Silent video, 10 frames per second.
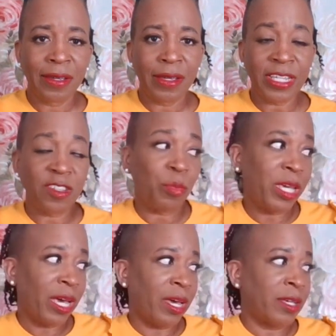Is it
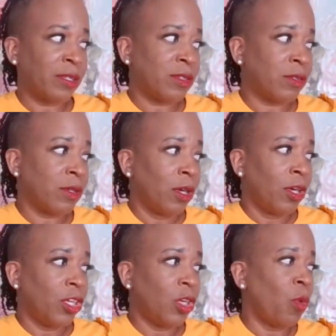because
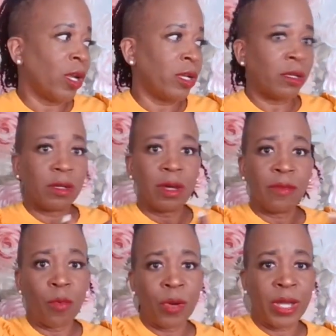you want to
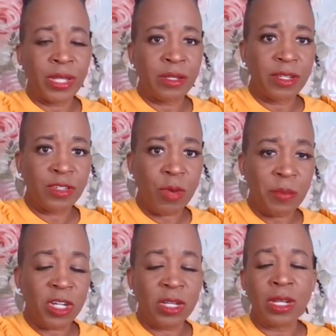avoid
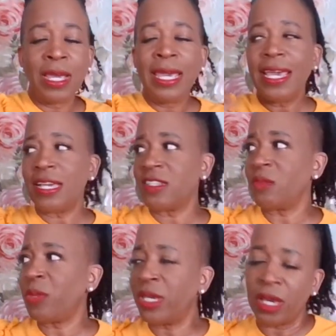disruption? Is it
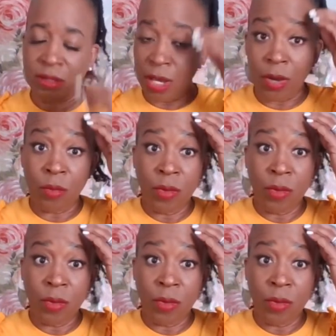because you